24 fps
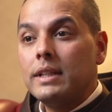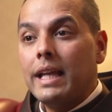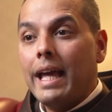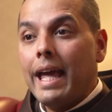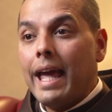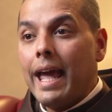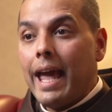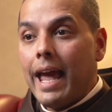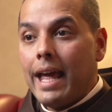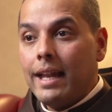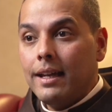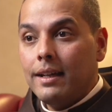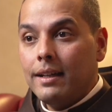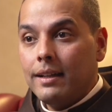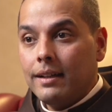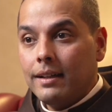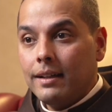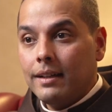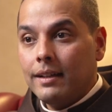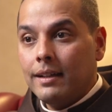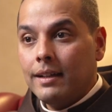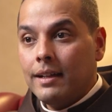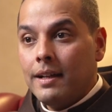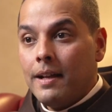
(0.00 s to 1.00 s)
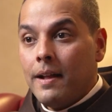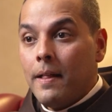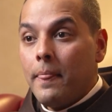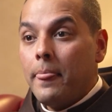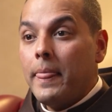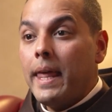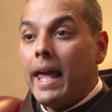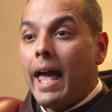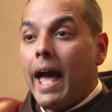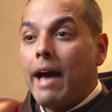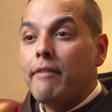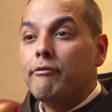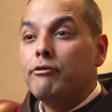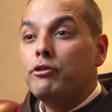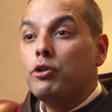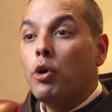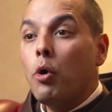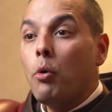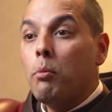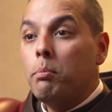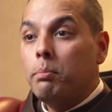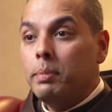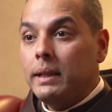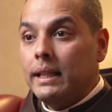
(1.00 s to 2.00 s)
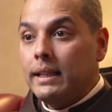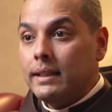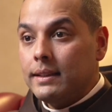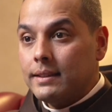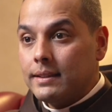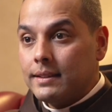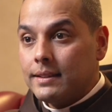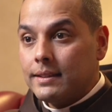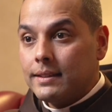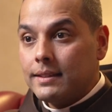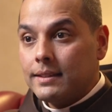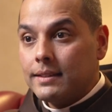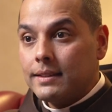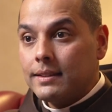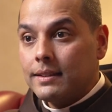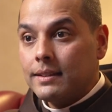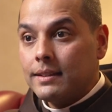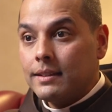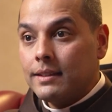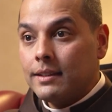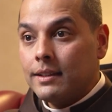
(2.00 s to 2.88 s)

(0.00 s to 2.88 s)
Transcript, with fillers: their head. They have no peace,